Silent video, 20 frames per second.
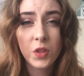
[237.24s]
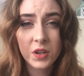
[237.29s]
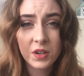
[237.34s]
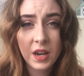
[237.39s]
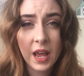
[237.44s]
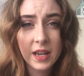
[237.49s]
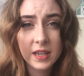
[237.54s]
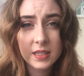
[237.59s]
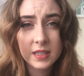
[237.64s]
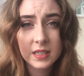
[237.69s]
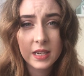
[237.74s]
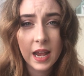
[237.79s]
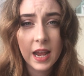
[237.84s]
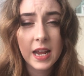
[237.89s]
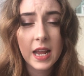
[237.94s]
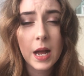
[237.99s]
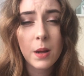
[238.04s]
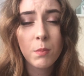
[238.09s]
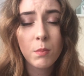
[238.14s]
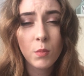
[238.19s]
The next
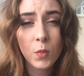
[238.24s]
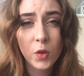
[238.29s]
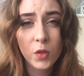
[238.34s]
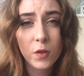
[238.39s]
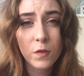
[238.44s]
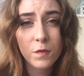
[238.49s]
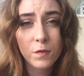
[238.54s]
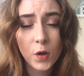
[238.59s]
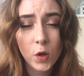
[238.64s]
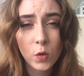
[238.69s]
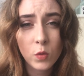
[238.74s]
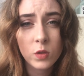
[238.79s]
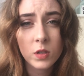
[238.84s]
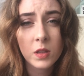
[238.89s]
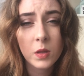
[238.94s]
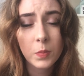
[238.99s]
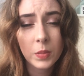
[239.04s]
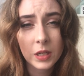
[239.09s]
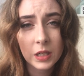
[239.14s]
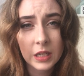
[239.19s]
day, a mother
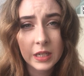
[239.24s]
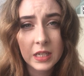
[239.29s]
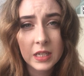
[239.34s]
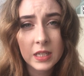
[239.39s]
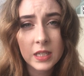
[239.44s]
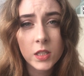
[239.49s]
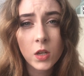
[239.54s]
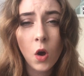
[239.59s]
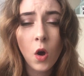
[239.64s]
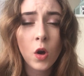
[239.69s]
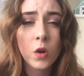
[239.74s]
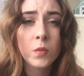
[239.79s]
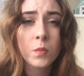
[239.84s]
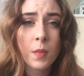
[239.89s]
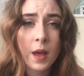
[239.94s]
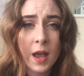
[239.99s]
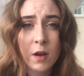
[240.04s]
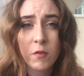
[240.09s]
phoned the police on